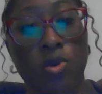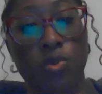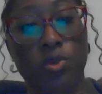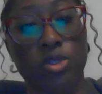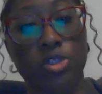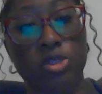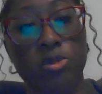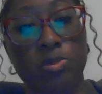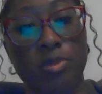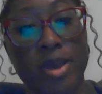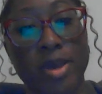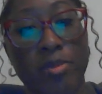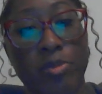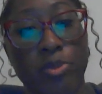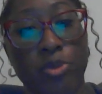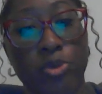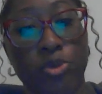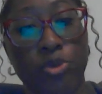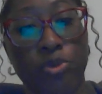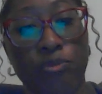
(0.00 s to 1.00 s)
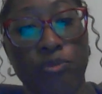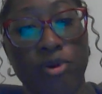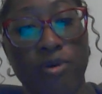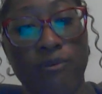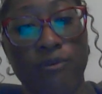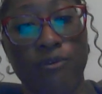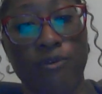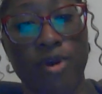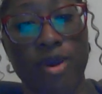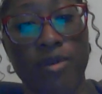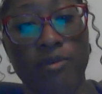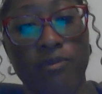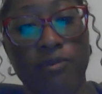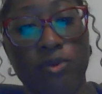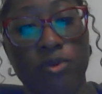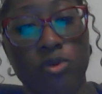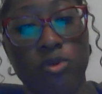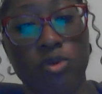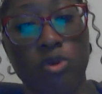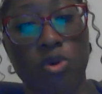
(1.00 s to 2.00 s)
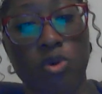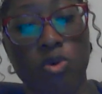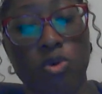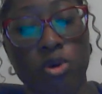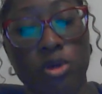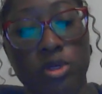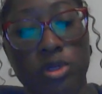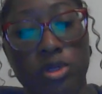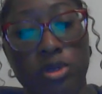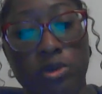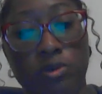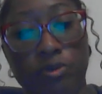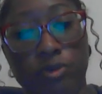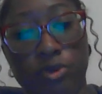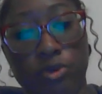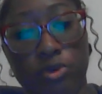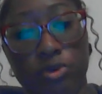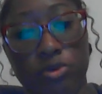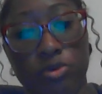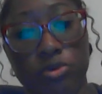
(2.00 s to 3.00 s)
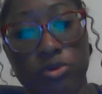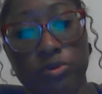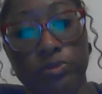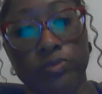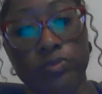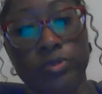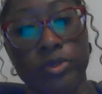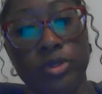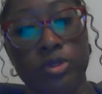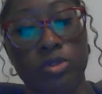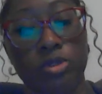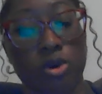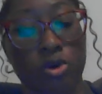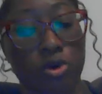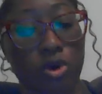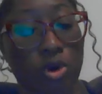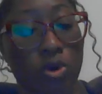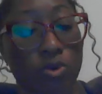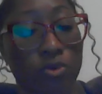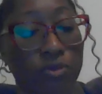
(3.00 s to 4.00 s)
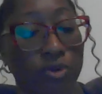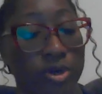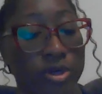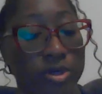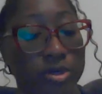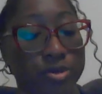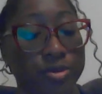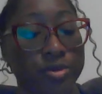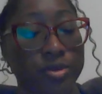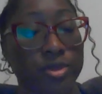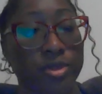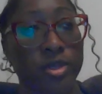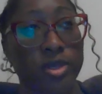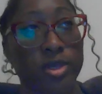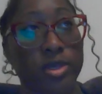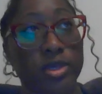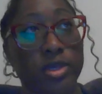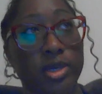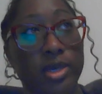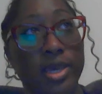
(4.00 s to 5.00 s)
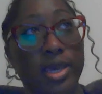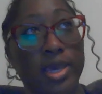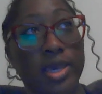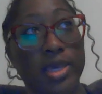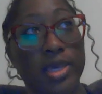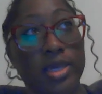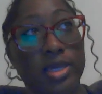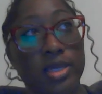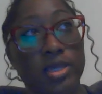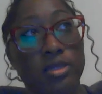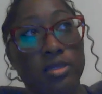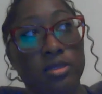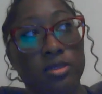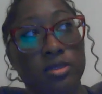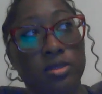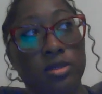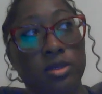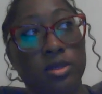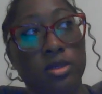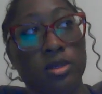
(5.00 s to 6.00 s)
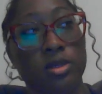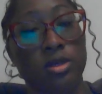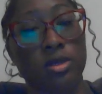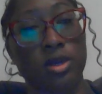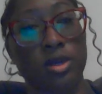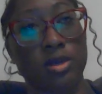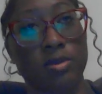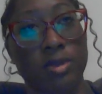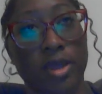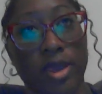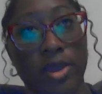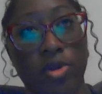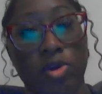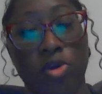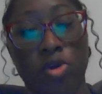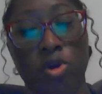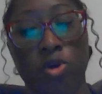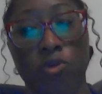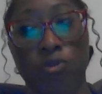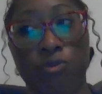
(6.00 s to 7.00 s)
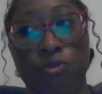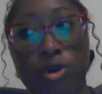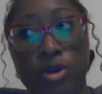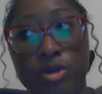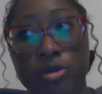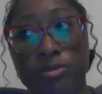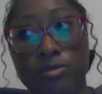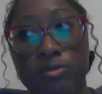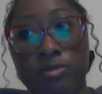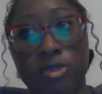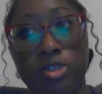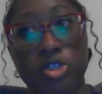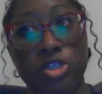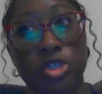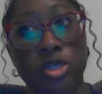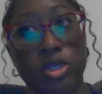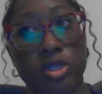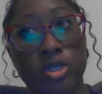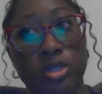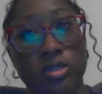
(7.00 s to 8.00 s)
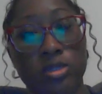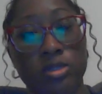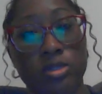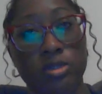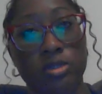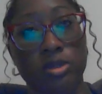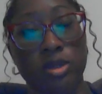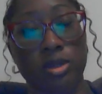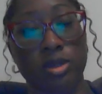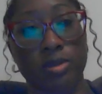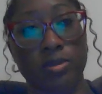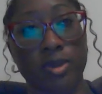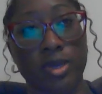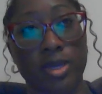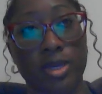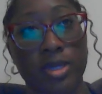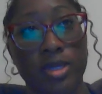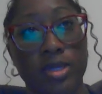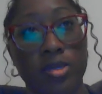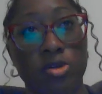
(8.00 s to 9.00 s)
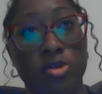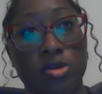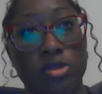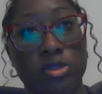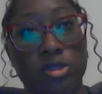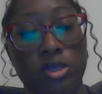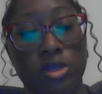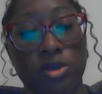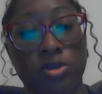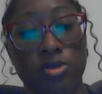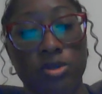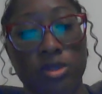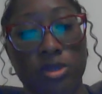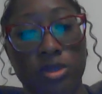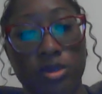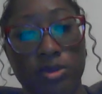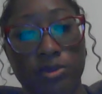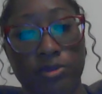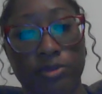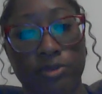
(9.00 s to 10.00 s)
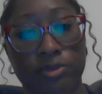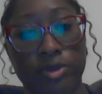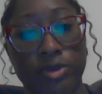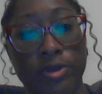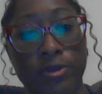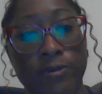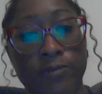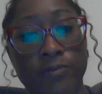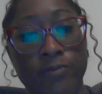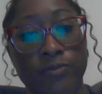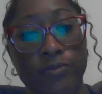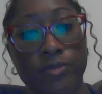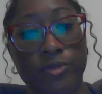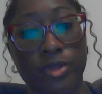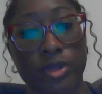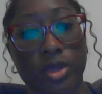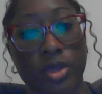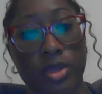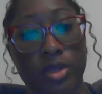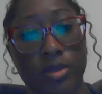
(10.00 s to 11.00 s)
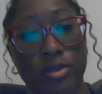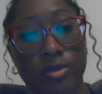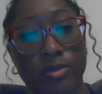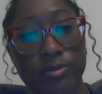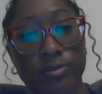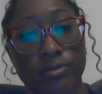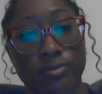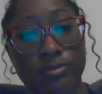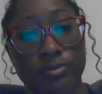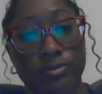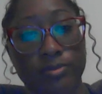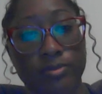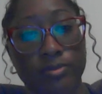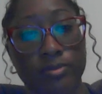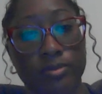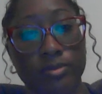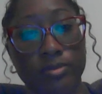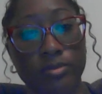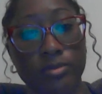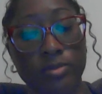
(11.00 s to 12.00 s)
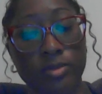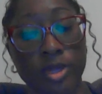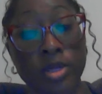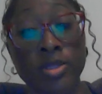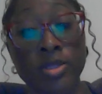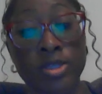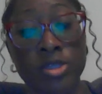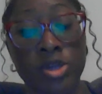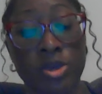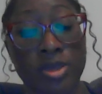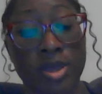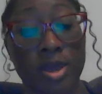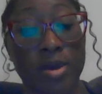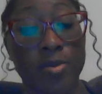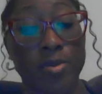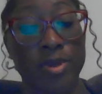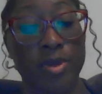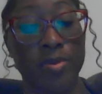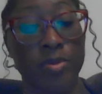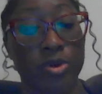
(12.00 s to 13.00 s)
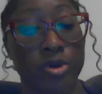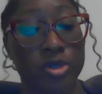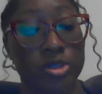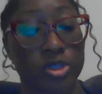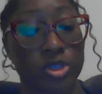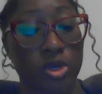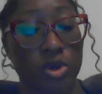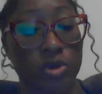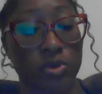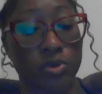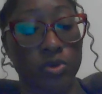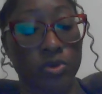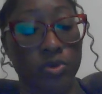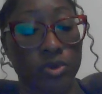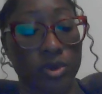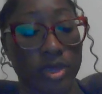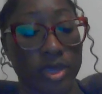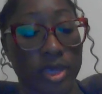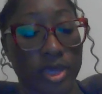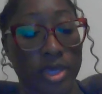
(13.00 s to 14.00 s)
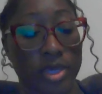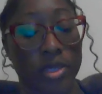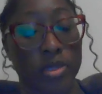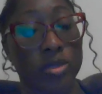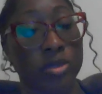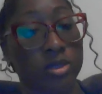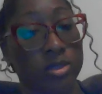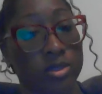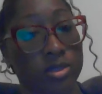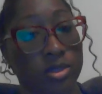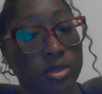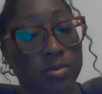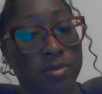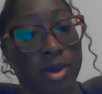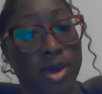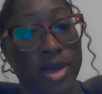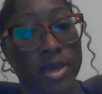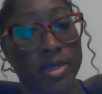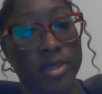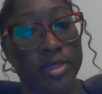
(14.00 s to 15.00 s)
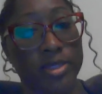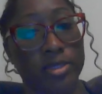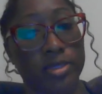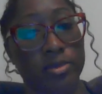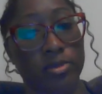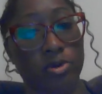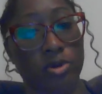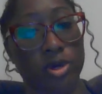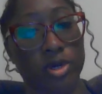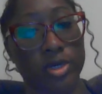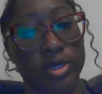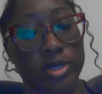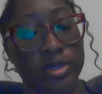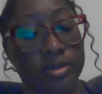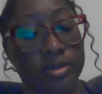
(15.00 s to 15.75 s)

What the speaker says: which might prove frightful or difficult. So covert, think hidden, like covert mission, hidden or secretive. Um, so that'll be more so in the mind or